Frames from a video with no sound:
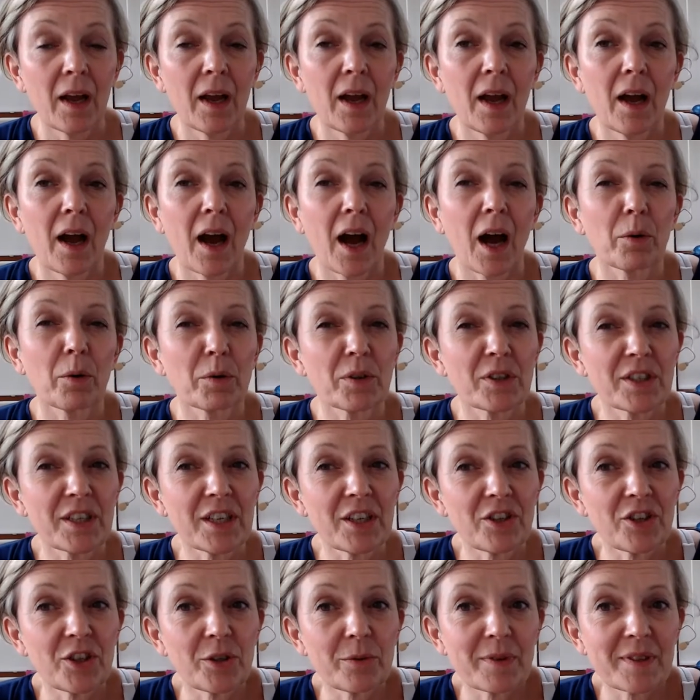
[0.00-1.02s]
I will
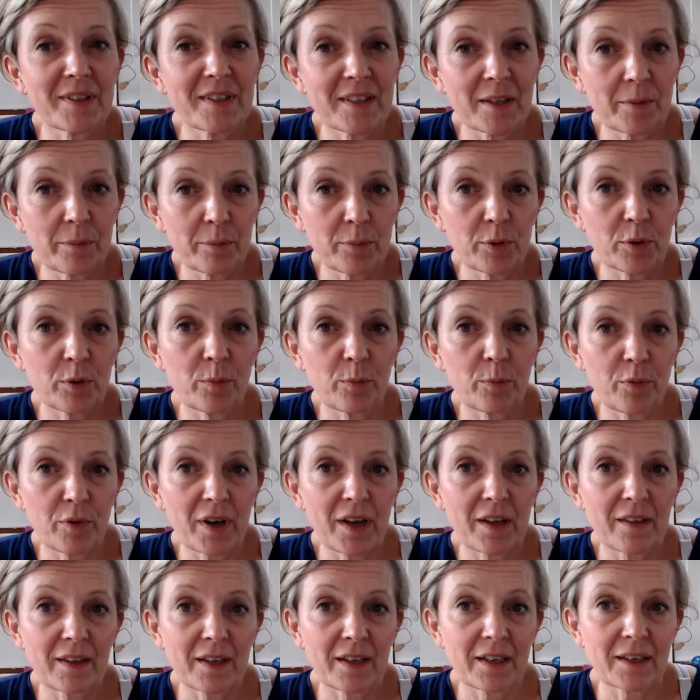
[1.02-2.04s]
teach you a simple
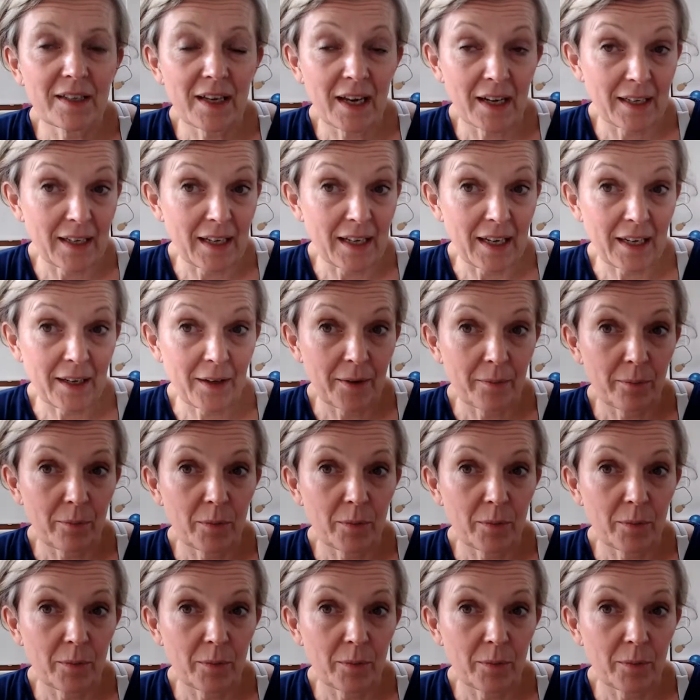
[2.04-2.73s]
breathing technique,